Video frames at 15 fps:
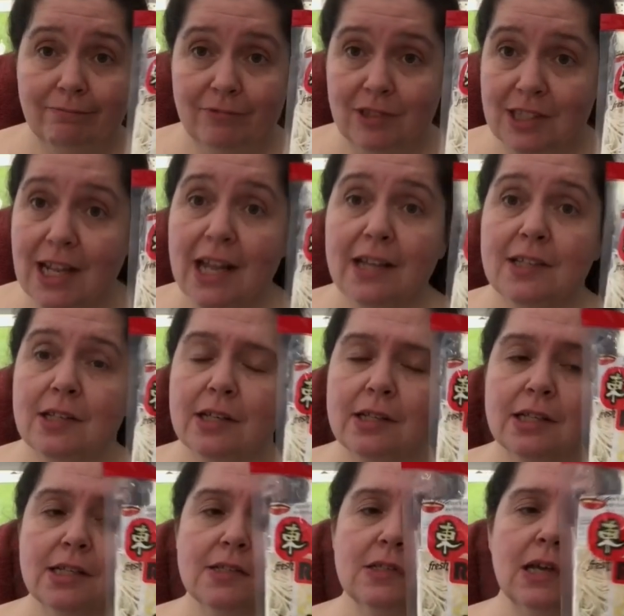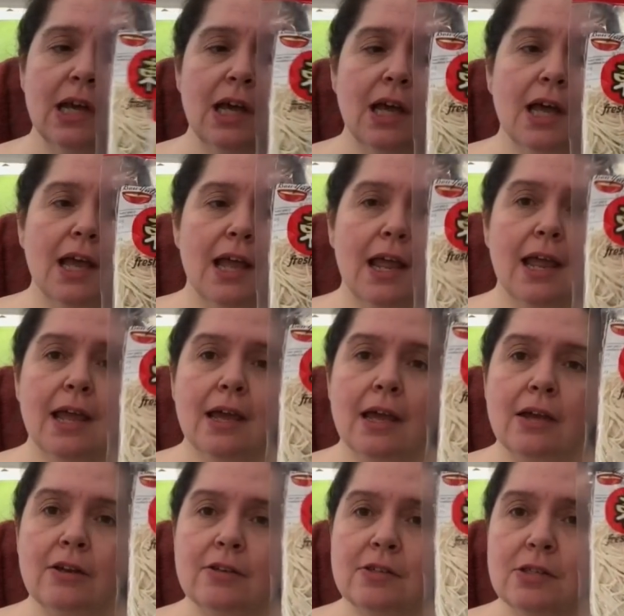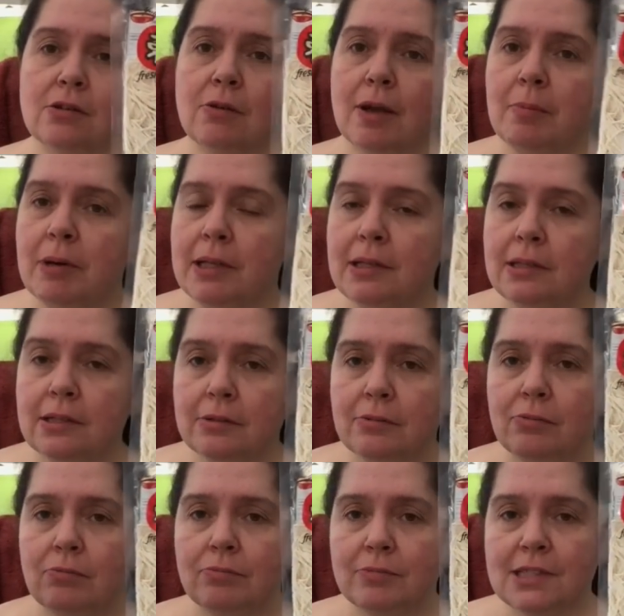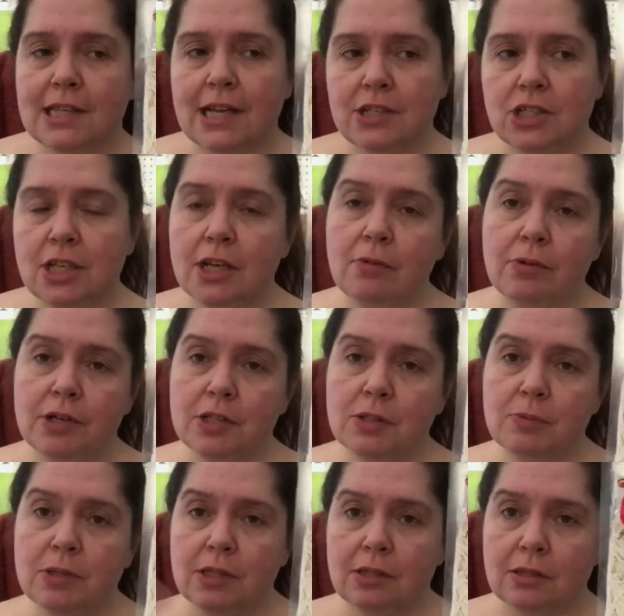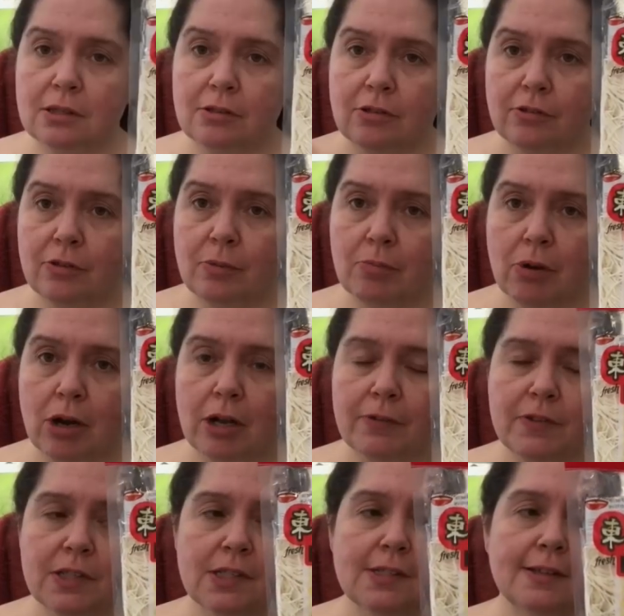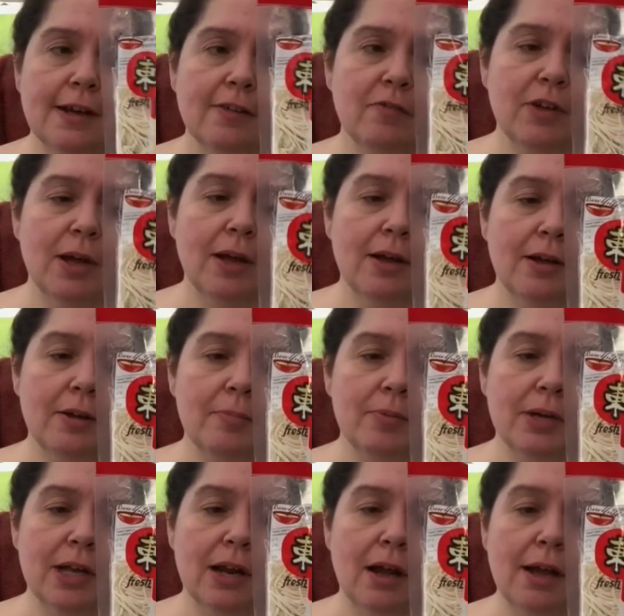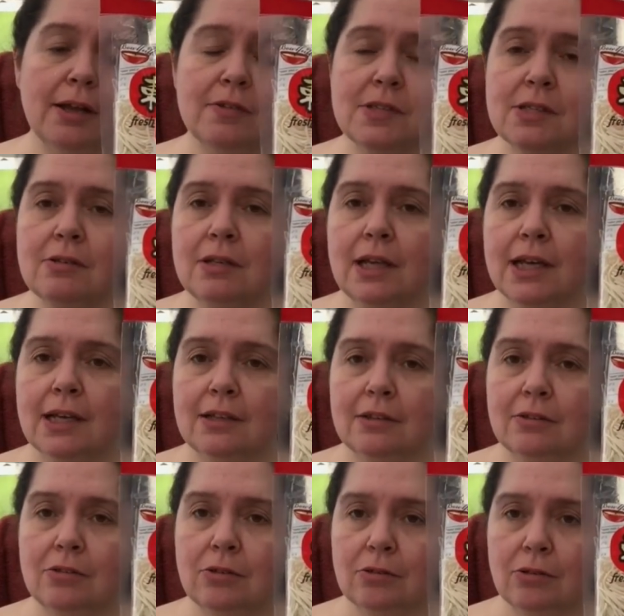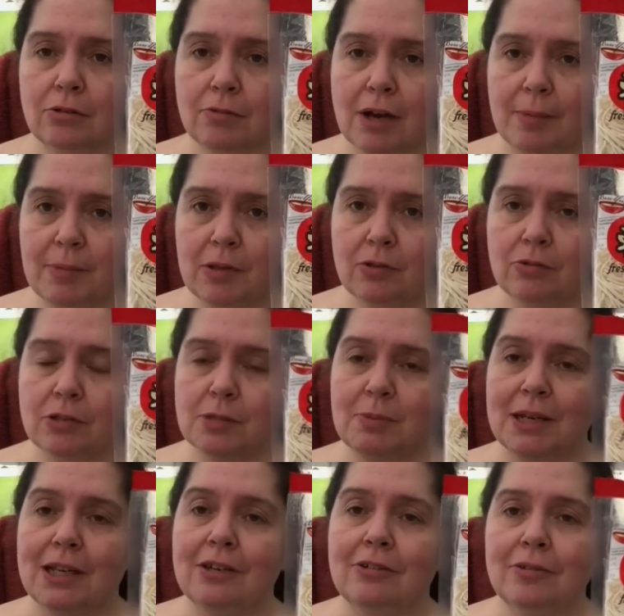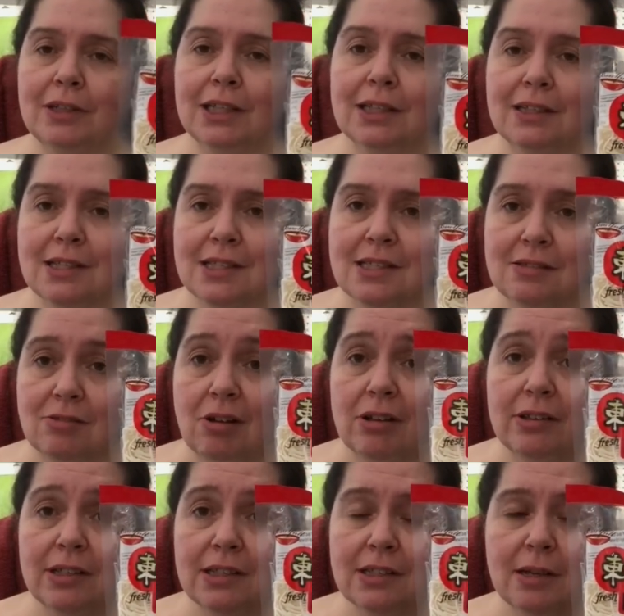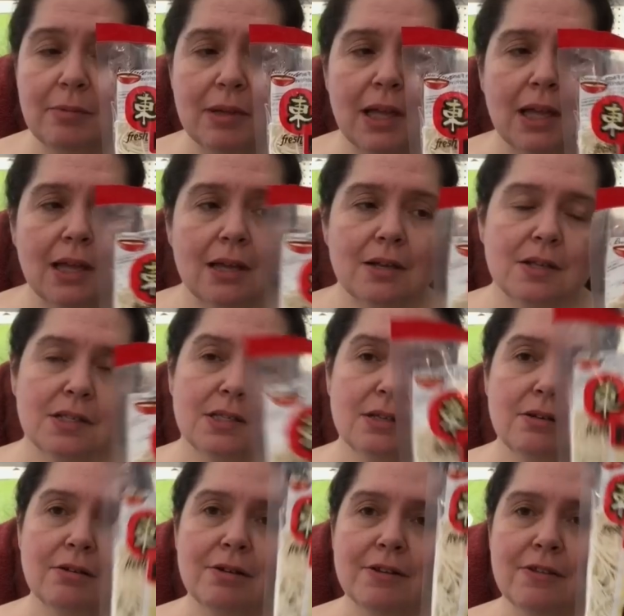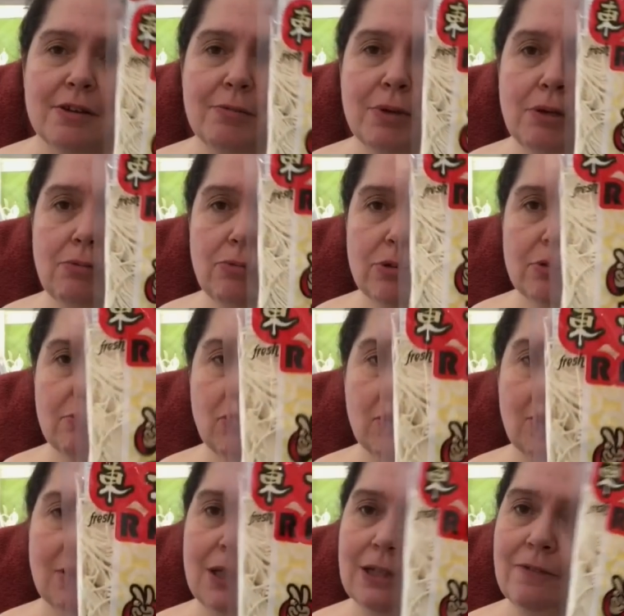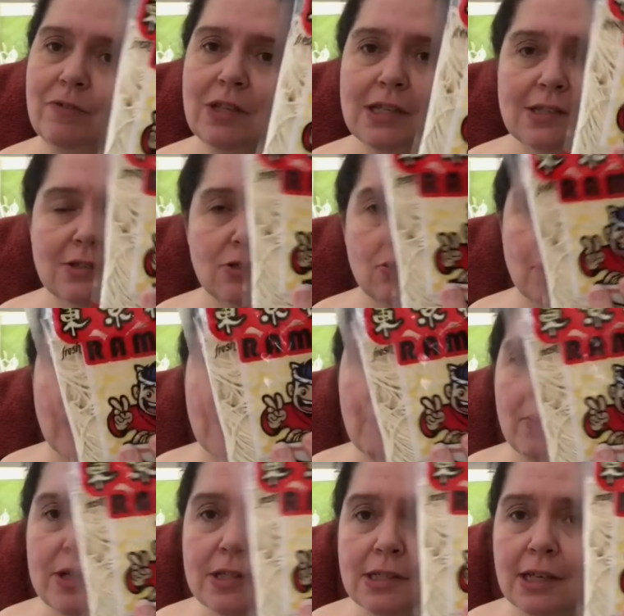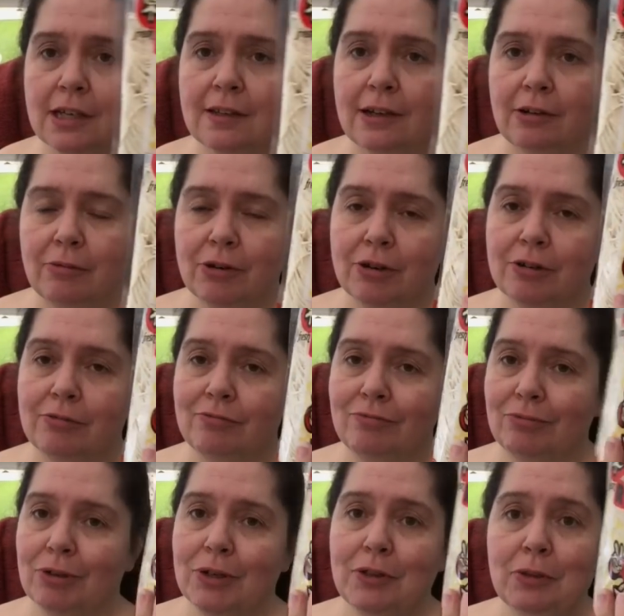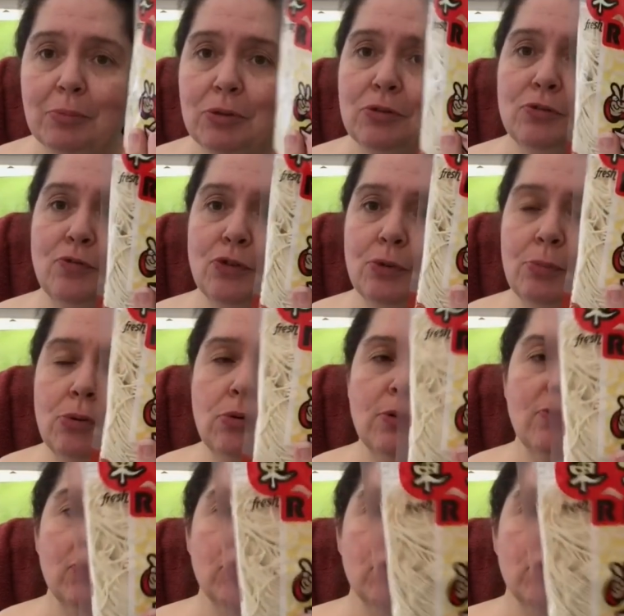Snacks on these. And so I buy the little sachet ones with, you know, the broths and stuff. Uh, but I also like the ramen noodles, but I don't like the salt in them. So I thought we would give these a try one day that we're, we're in the mood for a bowl of